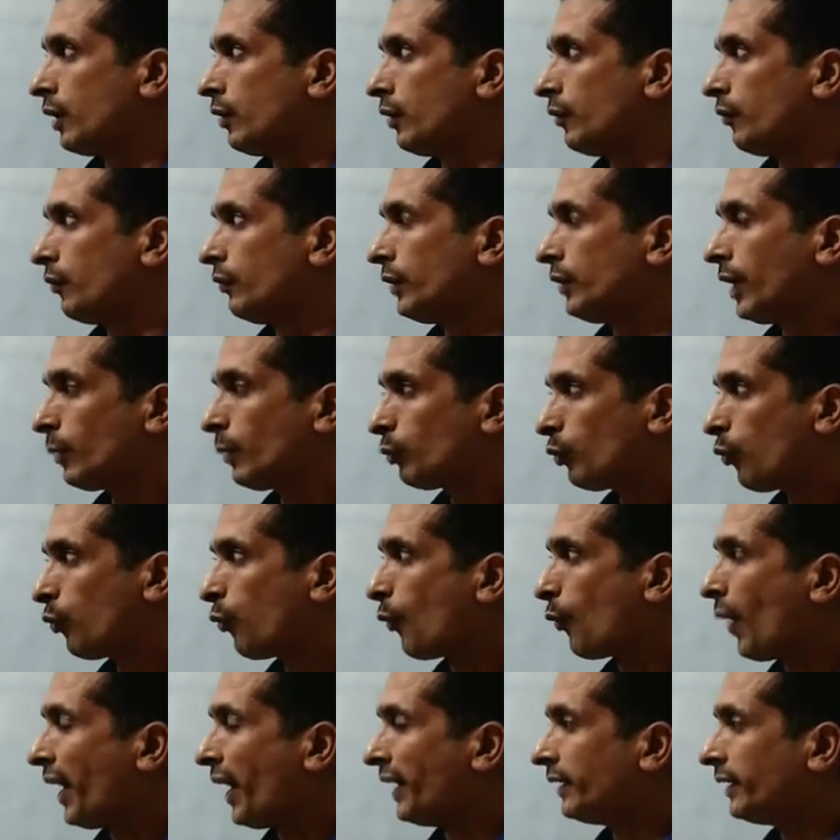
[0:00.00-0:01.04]
We have to
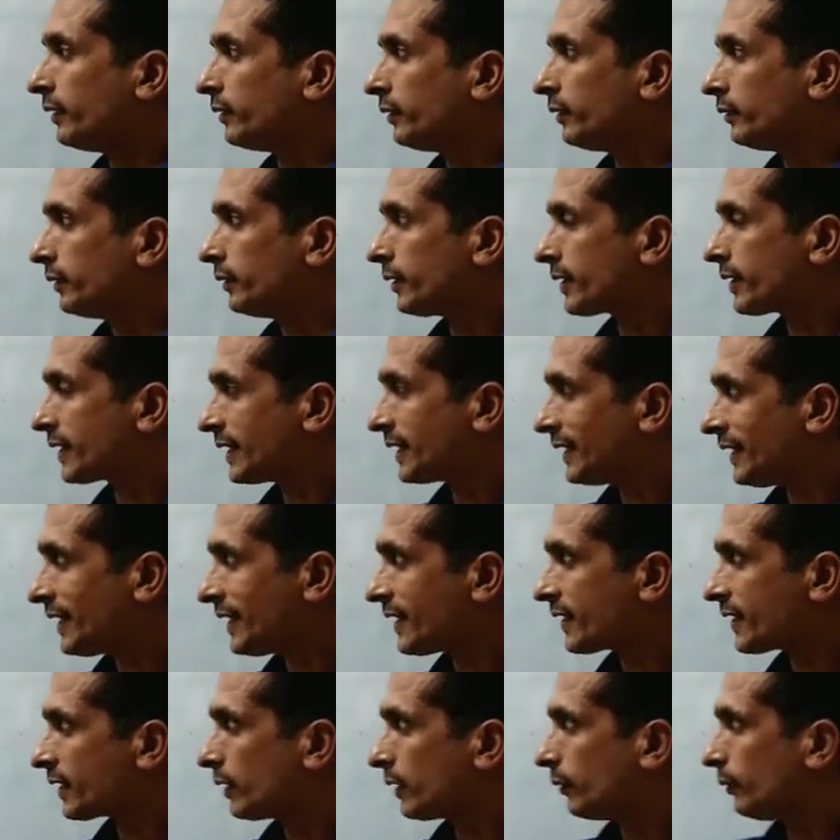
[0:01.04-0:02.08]
find the
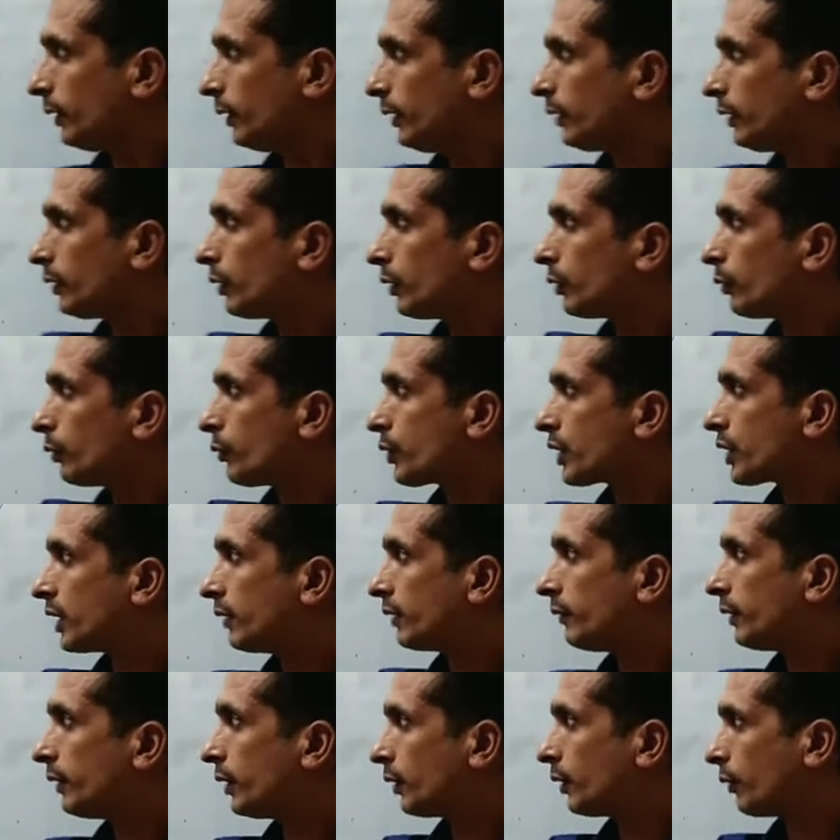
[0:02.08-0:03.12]
series given 2,
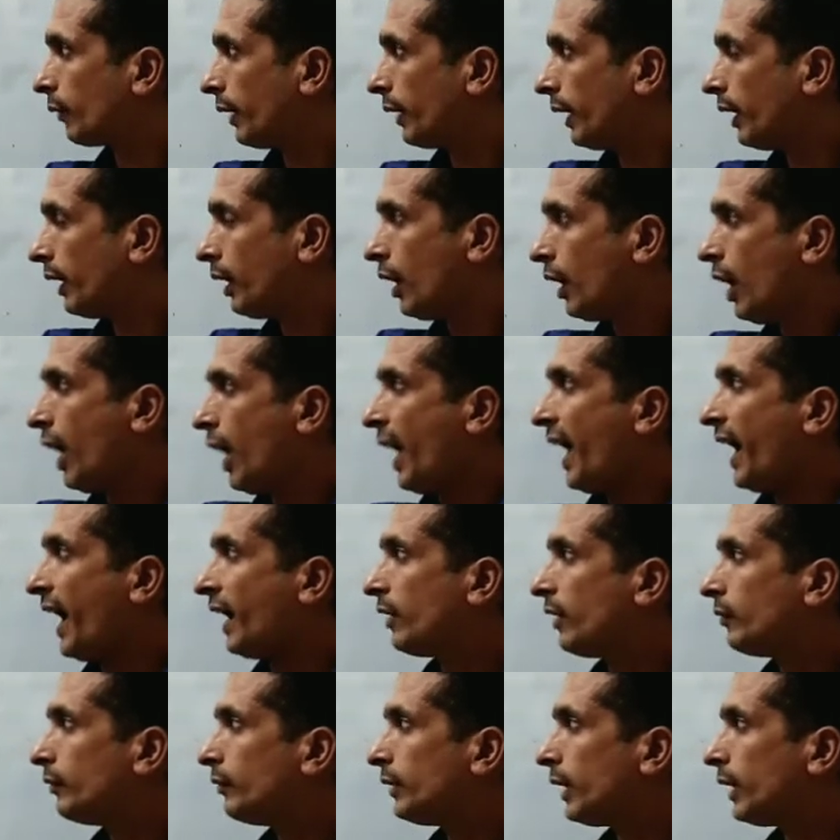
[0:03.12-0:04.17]
7, 12
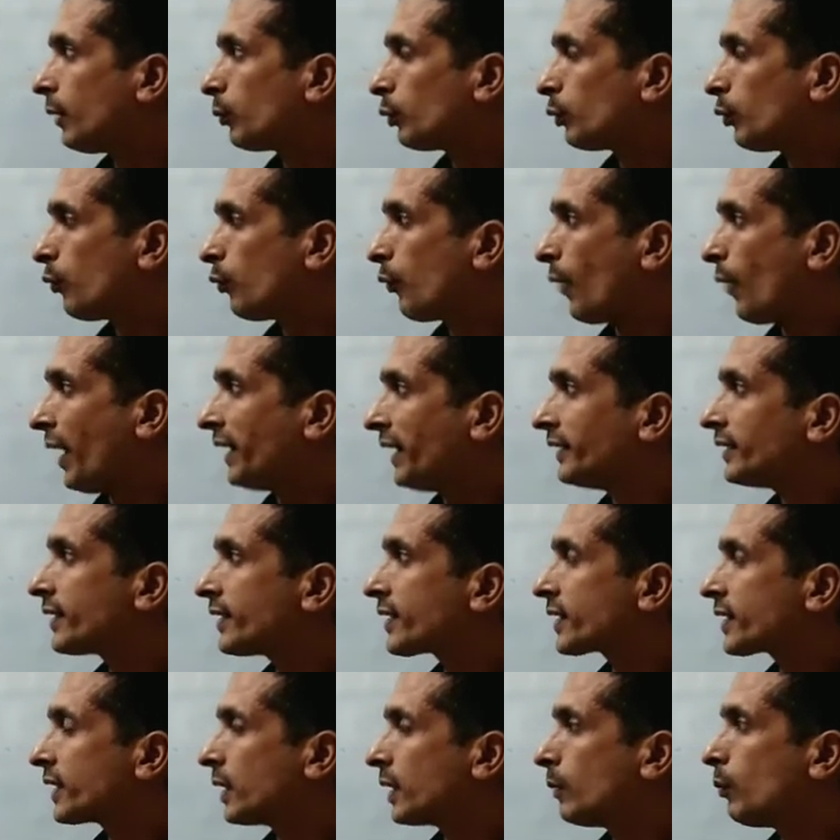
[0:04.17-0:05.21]
and we have to find the
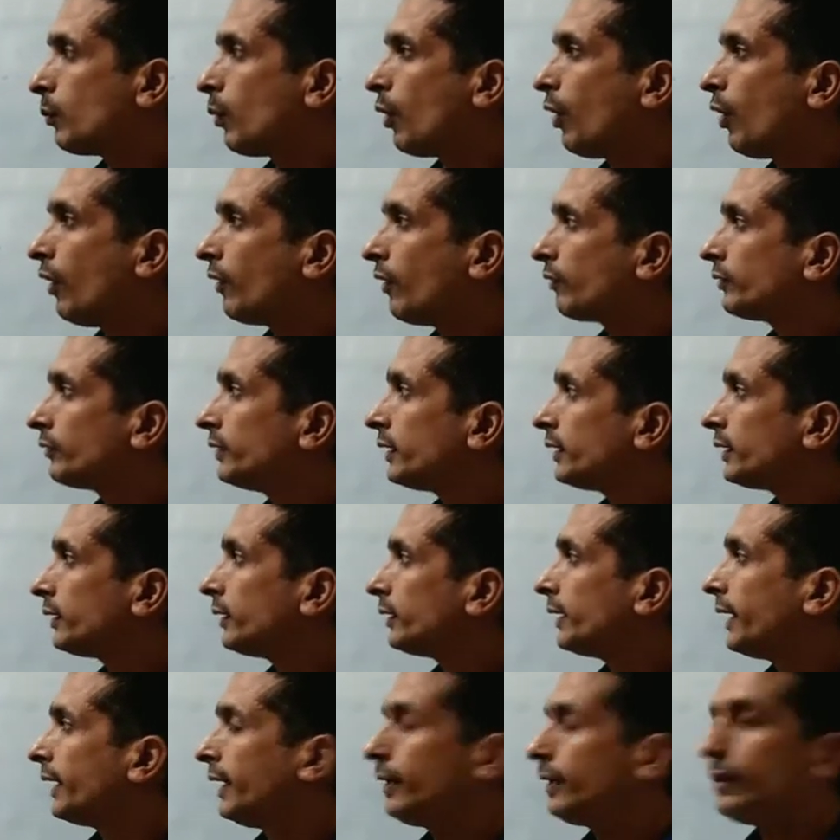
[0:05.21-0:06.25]
sum of the
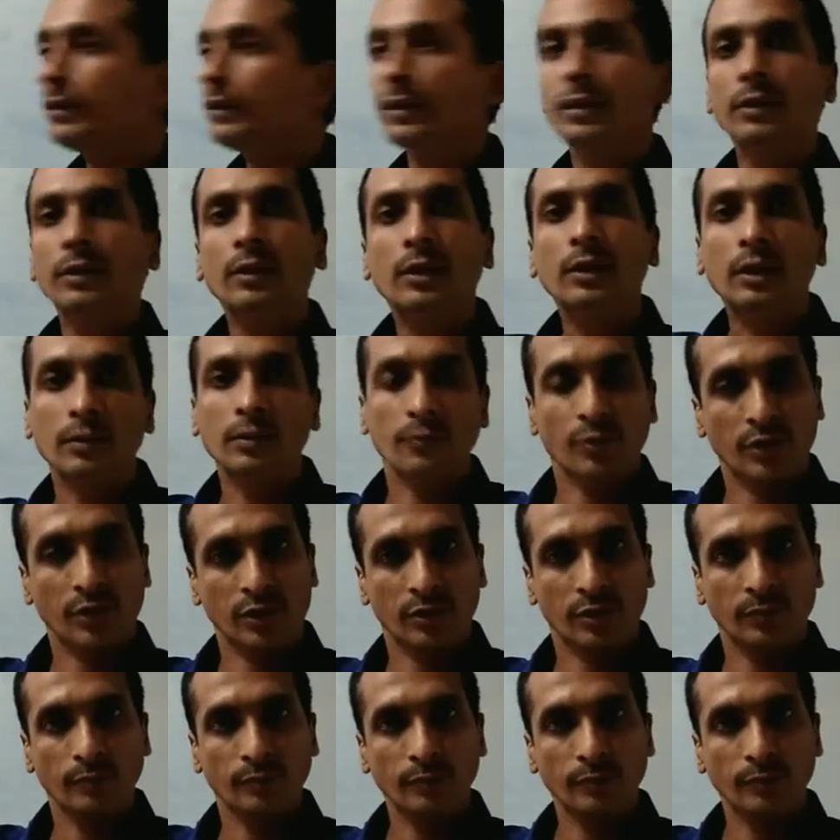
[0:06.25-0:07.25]
10 terms.